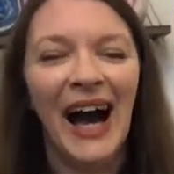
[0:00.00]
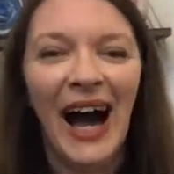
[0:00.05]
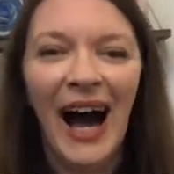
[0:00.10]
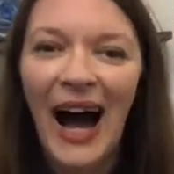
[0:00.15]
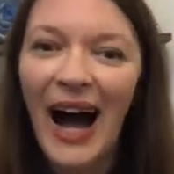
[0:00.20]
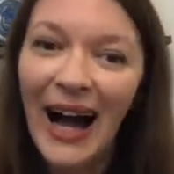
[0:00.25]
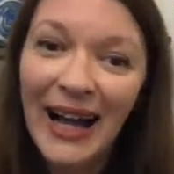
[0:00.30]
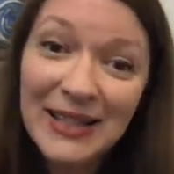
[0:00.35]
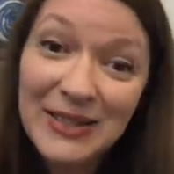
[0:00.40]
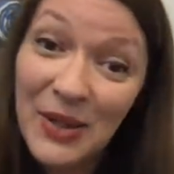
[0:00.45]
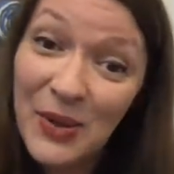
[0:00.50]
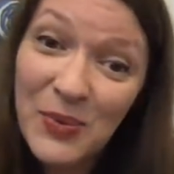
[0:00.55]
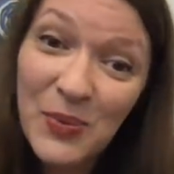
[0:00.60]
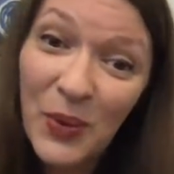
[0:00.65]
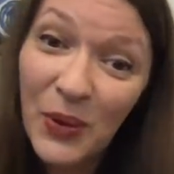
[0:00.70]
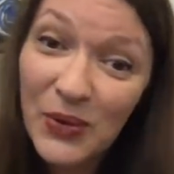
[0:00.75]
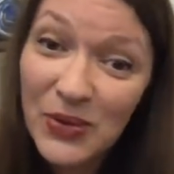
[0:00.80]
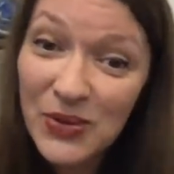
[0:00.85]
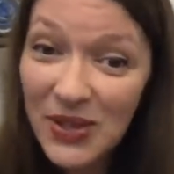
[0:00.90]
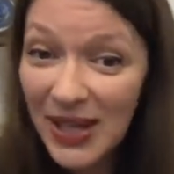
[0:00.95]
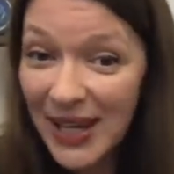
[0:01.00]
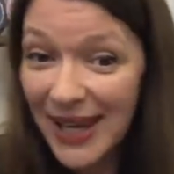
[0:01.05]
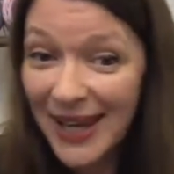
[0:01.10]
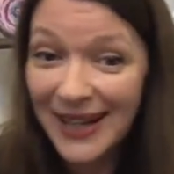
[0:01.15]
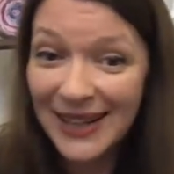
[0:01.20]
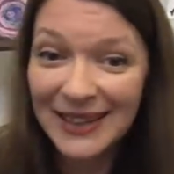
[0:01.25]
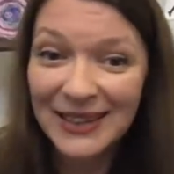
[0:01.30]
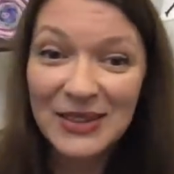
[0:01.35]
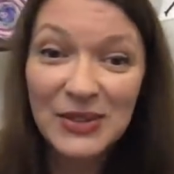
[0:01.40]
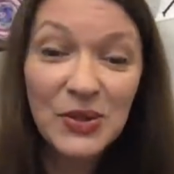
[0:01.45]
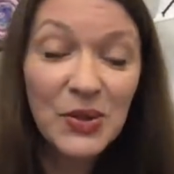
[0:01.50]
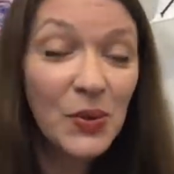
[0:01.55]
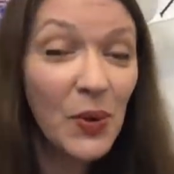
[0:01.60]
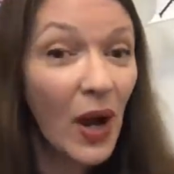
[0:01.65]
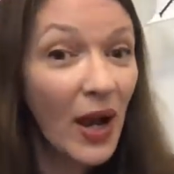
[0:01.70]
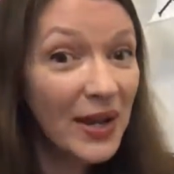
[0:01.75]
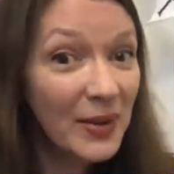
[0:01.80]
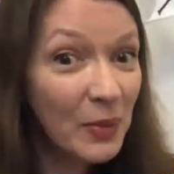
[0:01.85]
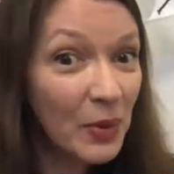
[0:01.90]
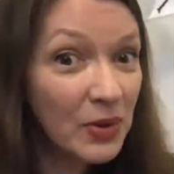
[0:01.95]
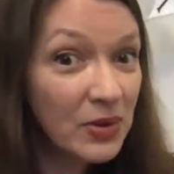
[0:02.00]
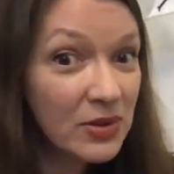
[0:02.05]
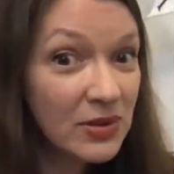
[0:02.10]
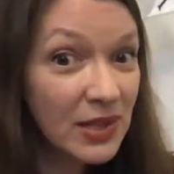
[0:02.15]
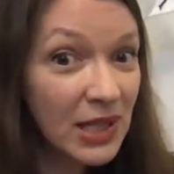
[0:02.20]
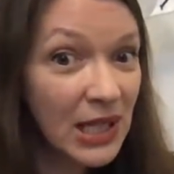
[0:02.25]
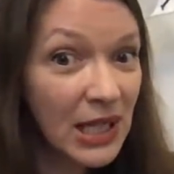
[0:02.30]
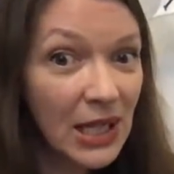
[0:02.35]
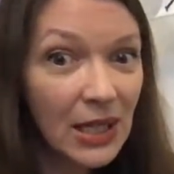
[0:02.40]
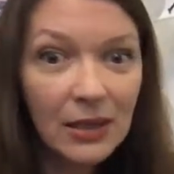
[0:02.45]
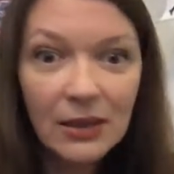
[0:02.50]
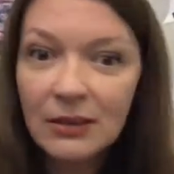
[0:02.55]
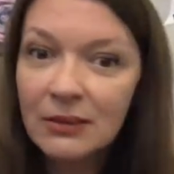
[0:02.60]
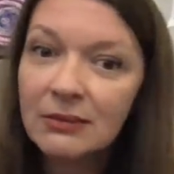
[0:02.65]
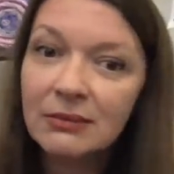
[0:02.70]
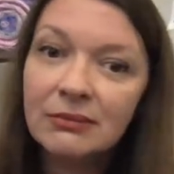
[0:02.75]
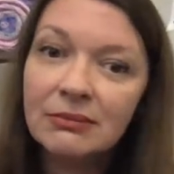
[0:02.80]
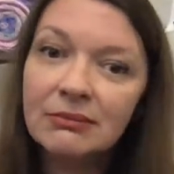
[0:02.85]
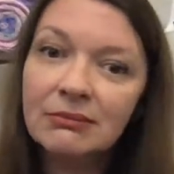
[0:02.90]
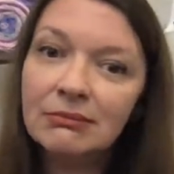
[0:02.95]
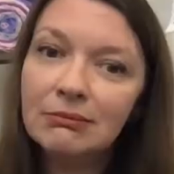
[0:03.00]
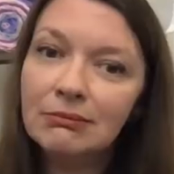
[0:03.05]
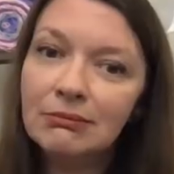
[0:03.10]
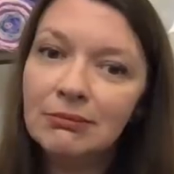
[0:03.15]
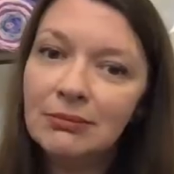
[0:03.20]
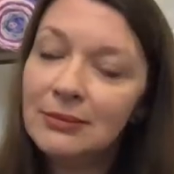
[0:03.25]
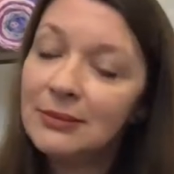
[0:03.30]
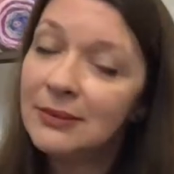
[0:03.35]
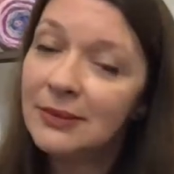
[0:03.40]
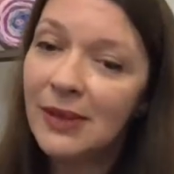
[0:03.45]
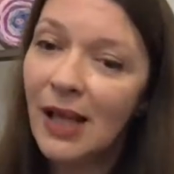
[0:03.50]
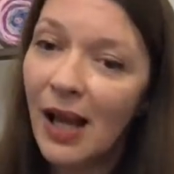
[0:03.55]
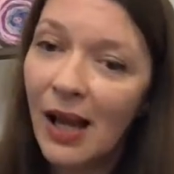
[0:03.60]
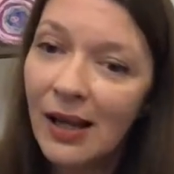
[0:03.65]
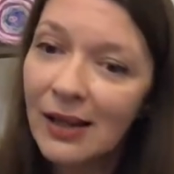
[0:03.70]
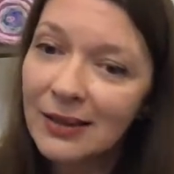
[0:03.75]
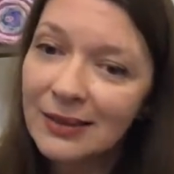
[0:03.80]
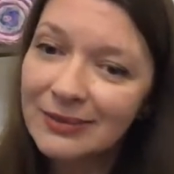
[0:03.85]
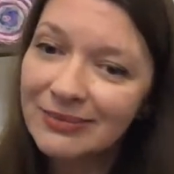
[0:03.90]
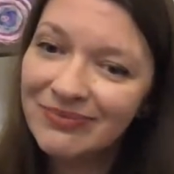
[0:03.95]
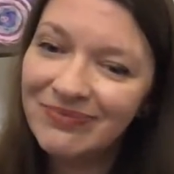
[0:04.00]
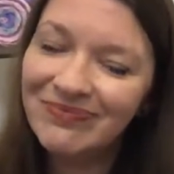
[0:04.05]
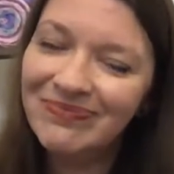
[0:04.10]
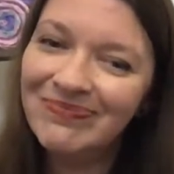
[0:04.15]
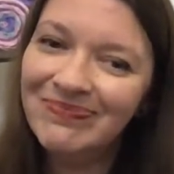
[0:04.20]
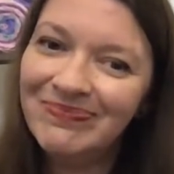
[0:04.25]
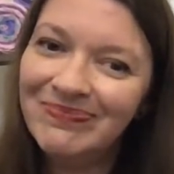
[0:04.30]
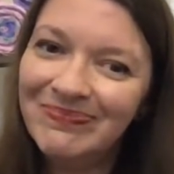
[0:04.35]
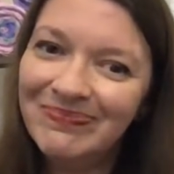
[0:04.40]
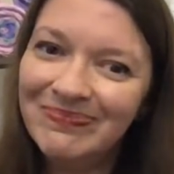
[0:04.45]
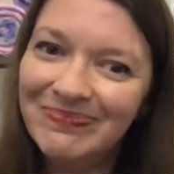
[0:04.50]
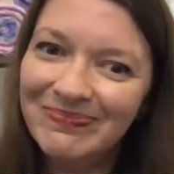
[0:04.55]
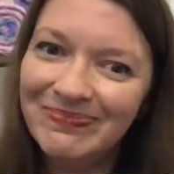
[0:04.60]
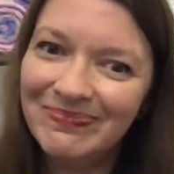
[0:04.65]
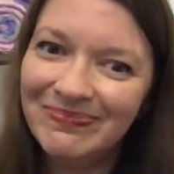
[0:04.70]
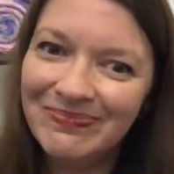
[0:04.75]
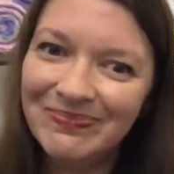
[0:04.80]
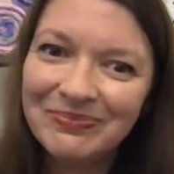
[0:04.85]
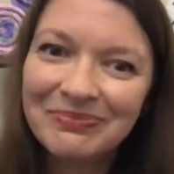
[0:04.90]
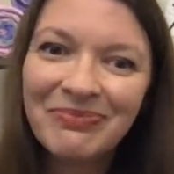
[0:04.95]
I don't want to heal. Do I want to heal? No.